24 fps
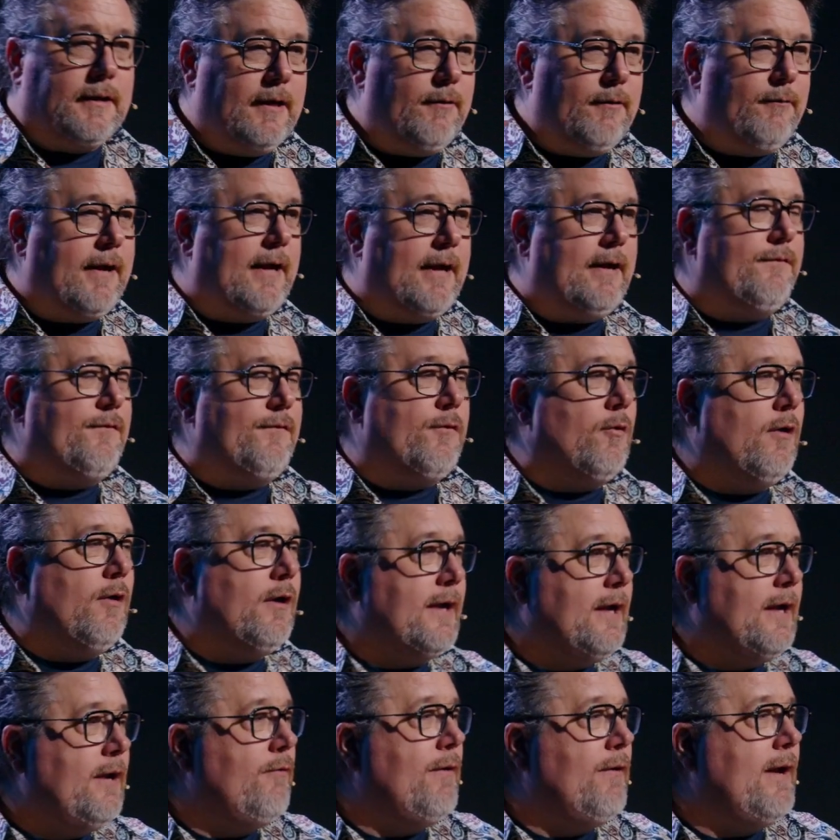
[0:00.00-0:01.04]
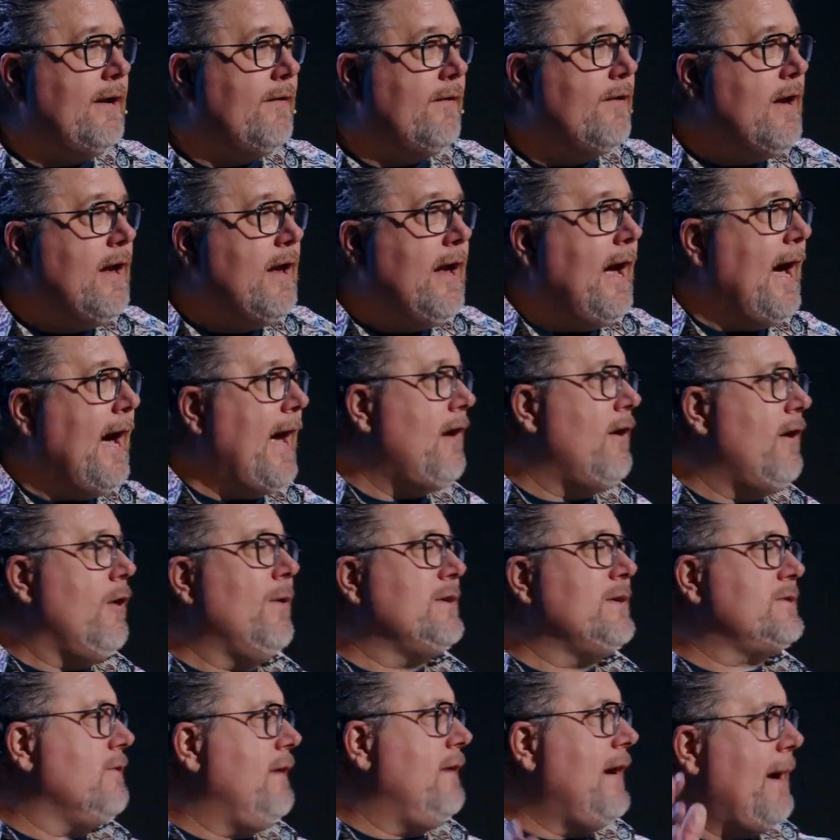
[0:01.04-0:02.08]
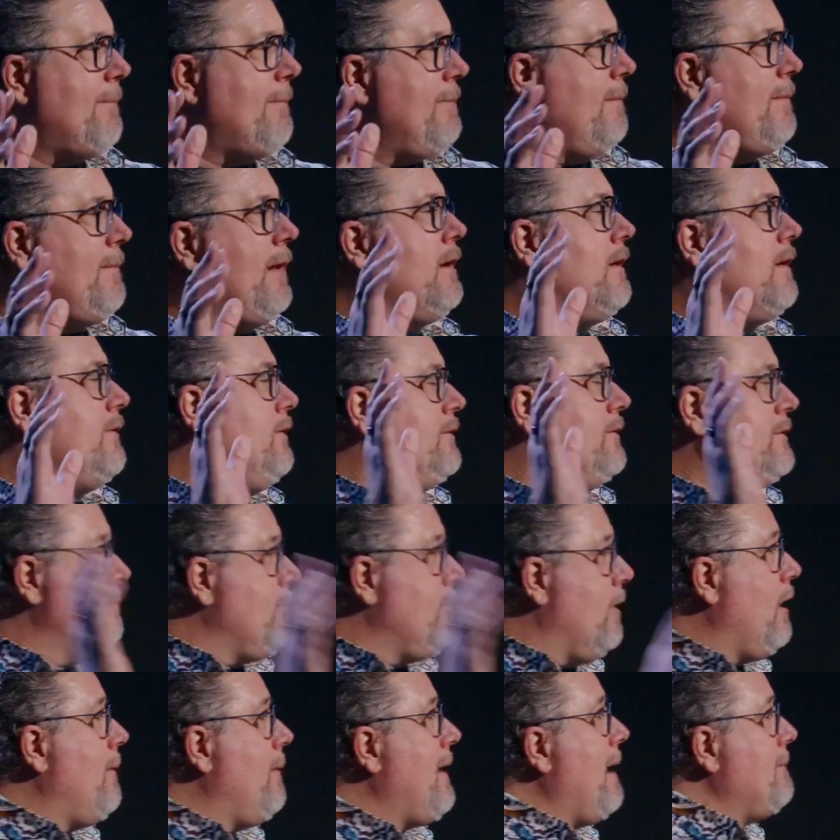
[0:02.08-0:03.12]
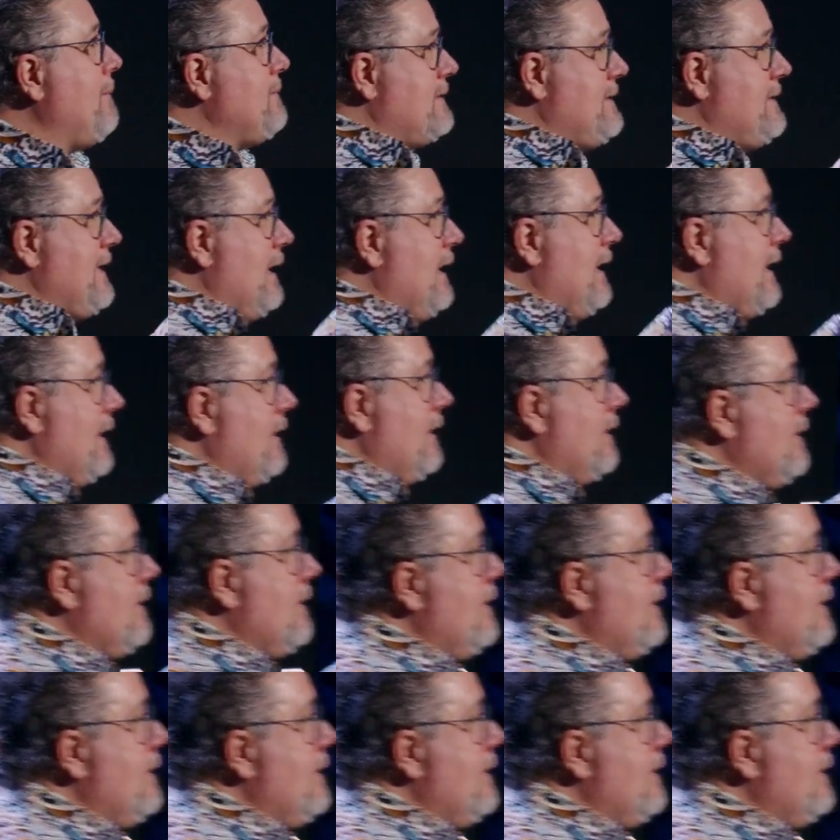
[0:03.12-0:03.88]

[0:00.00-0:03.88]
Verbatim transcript: Get ready for it. Get ready. I don't know when it's going to happen. I'm not looking to do it tomorrow. I'm just telling you,